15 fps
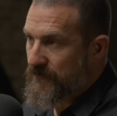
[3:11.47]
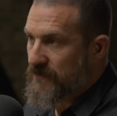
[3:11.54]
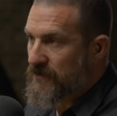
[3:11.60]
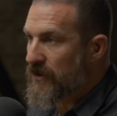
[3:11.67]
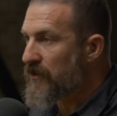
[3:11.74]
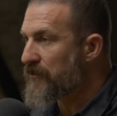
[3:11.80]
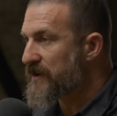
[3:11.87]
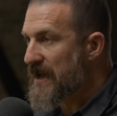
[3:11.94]

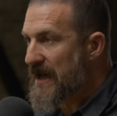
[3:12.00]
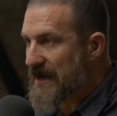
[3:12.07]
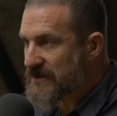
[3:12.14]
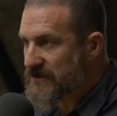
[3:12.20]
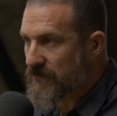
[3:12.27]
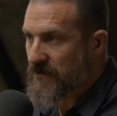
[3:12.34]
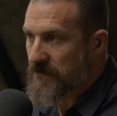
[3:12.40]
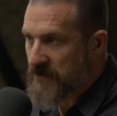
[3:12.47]

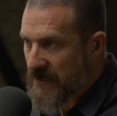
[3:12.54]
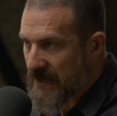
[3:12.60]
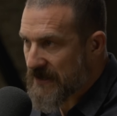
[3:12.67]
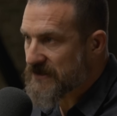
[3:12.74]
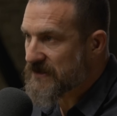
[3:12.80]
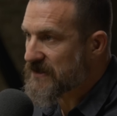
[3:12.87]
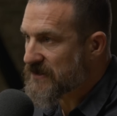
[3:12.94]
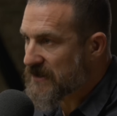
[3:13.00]
Nolvadex,
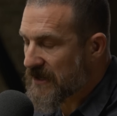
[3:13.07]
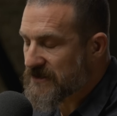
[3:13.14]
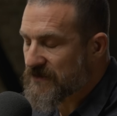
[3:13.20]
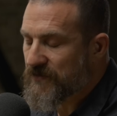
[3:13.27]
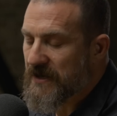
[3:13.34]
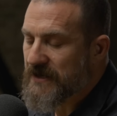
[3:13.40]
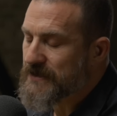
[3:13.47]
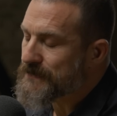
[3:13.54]
Arimidex, these kinds of
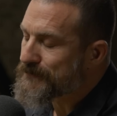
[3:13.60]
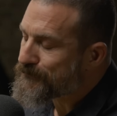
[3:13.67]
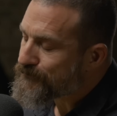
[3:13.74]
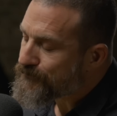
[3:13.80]
things.